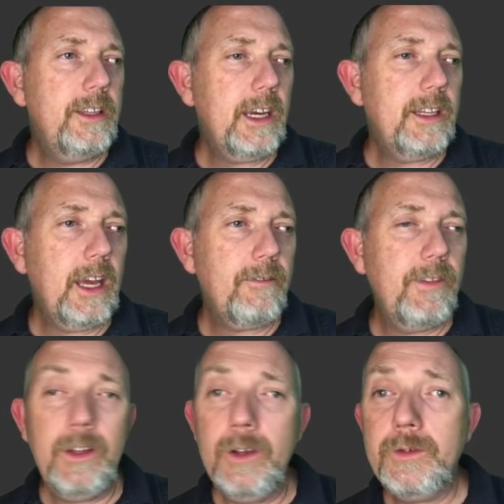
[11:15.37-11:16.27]
deck tech
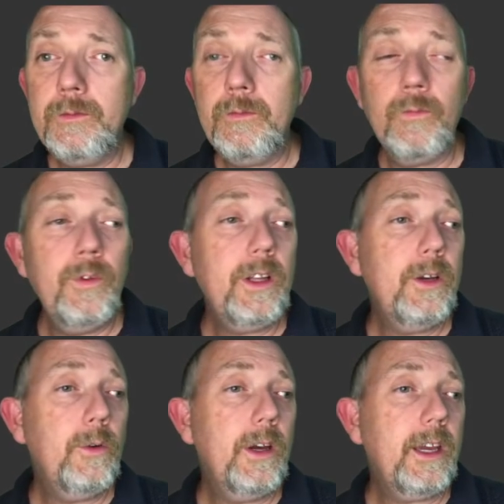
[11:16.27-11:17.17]
videos really
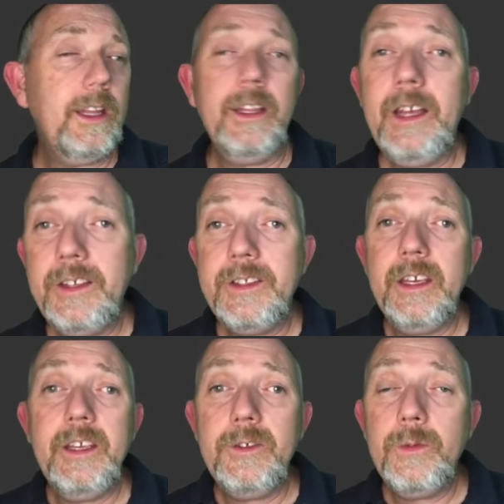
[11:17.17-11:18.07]
quick. And the nice
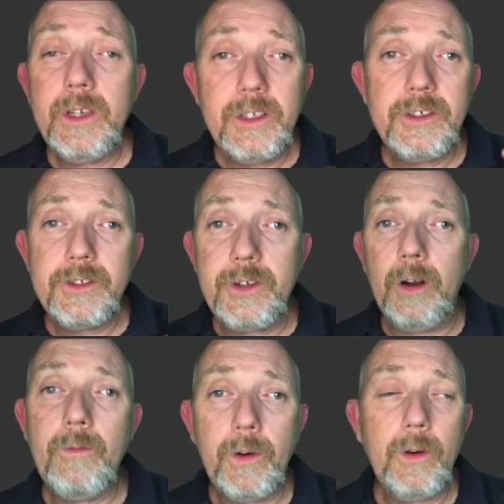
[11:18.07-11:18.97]
thing is we can just
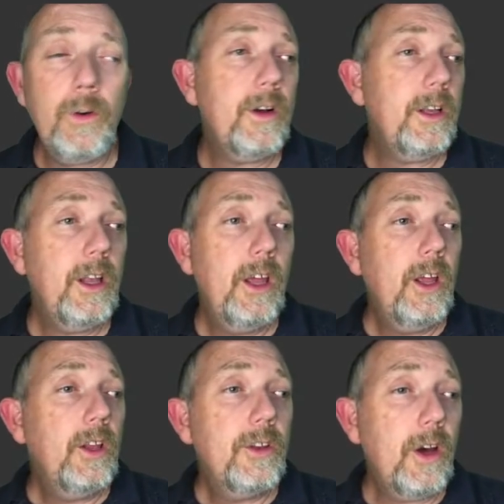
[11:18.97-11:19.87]
start recording,
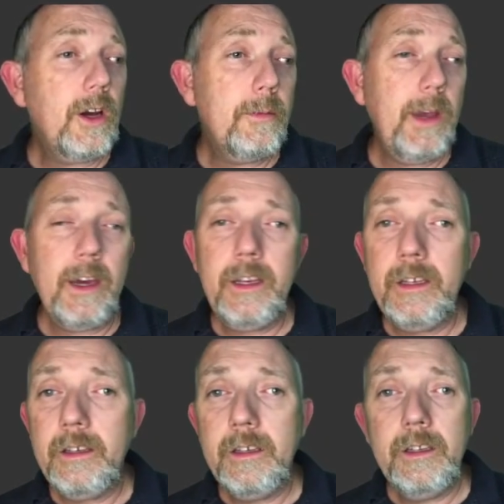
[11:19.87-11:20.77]
talk about it,
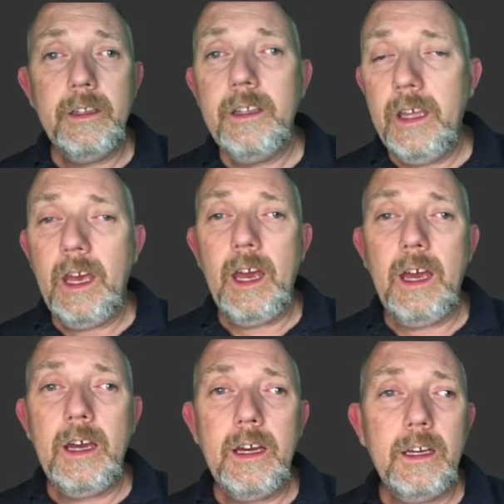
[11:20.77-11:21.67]

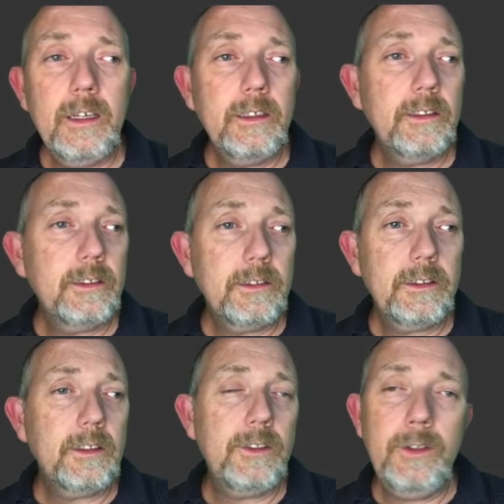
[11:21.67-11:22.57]
uh,
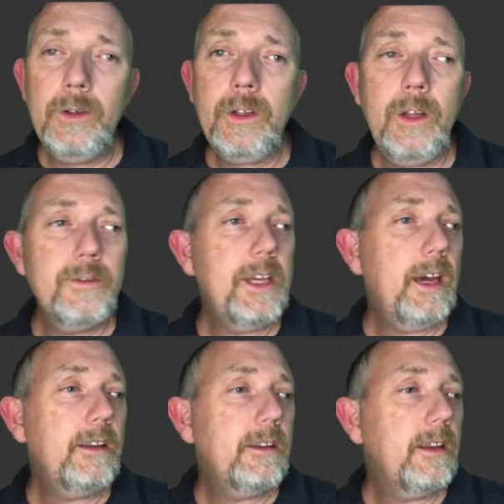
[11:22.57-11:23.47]
do a
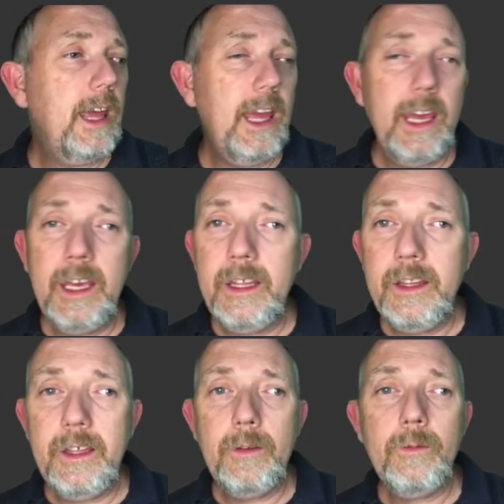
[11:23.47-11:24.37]
closeout,
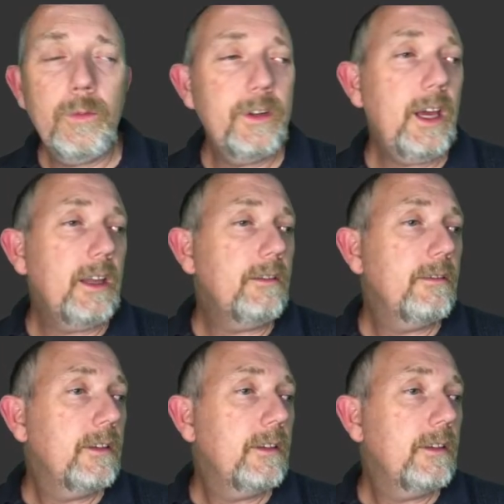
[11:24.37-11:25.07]
and then we're done.